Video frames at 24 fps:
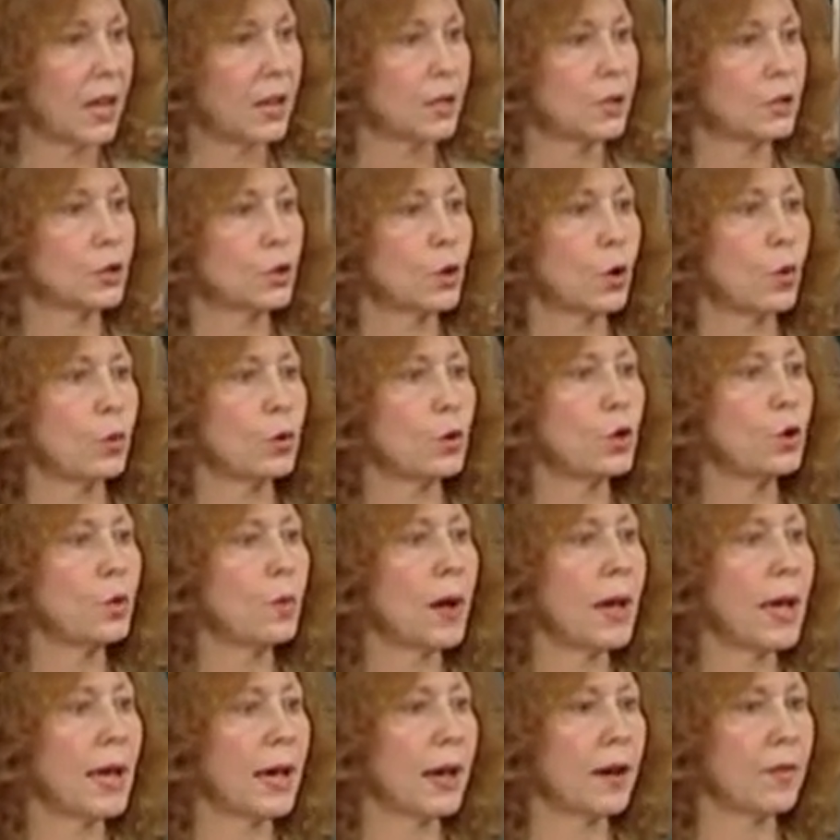So you
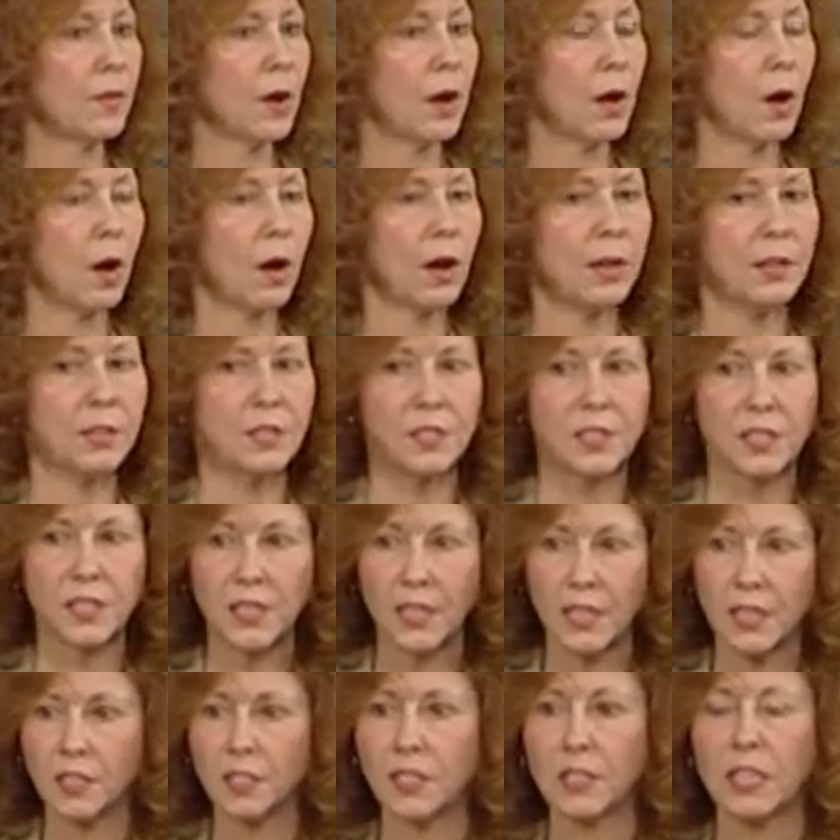have
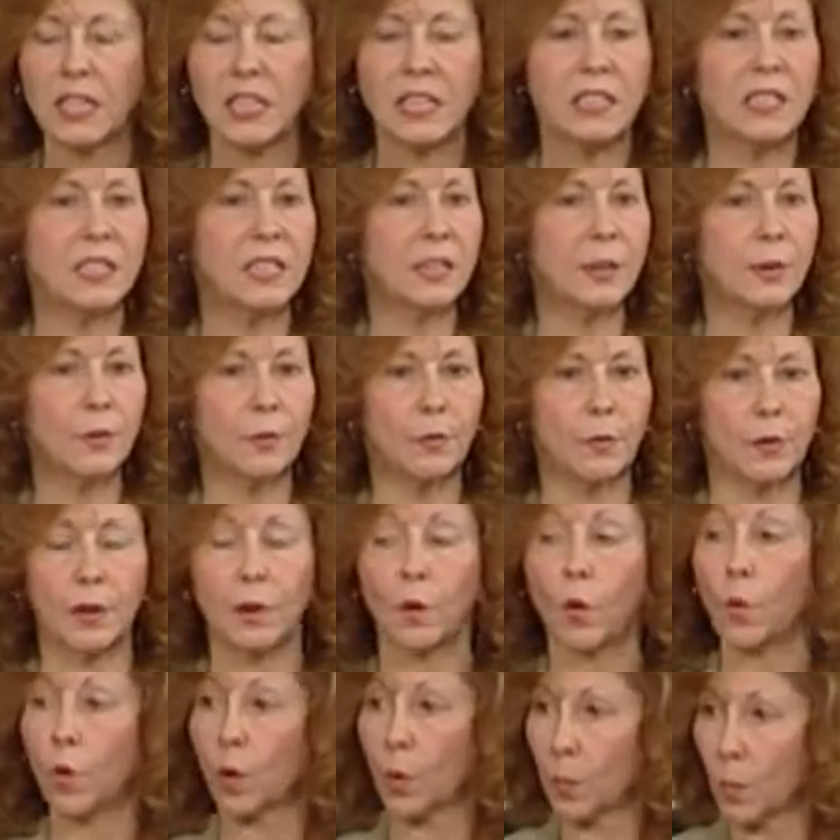60 different
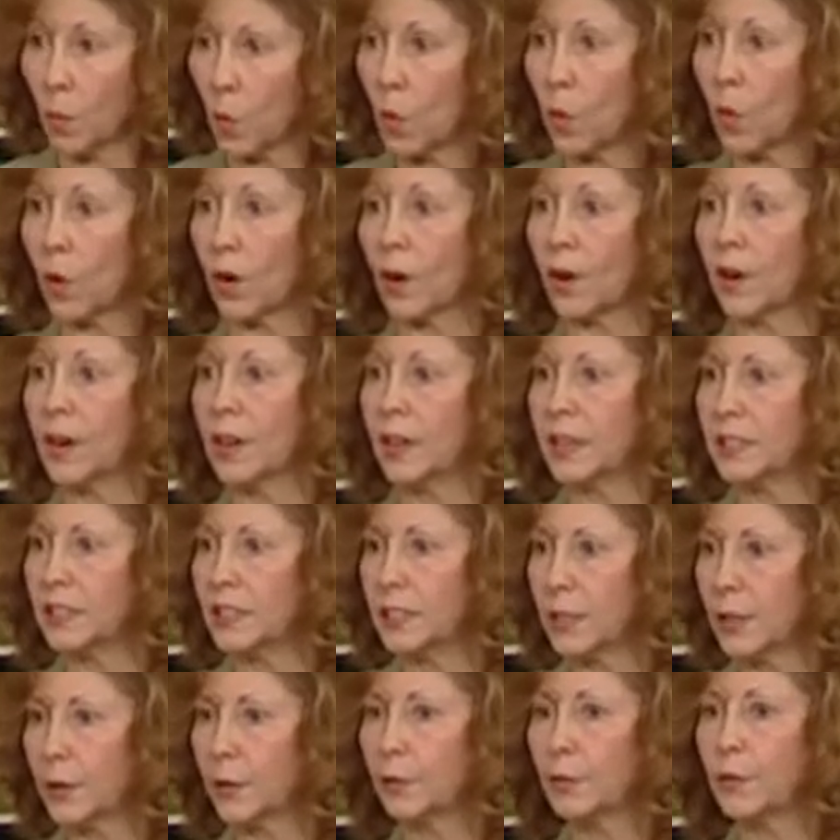or more
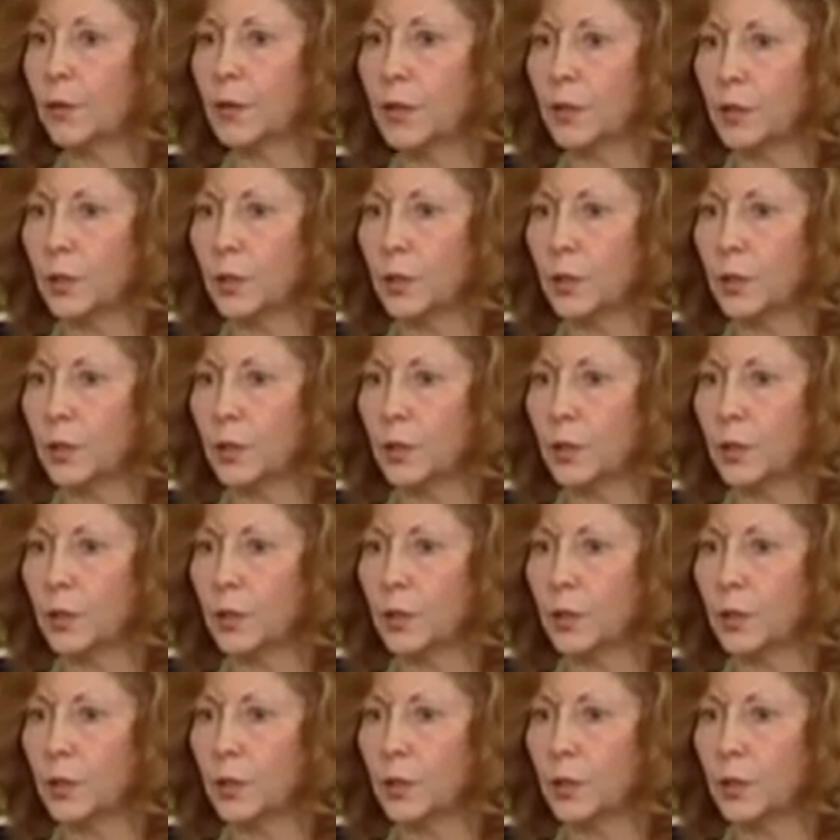different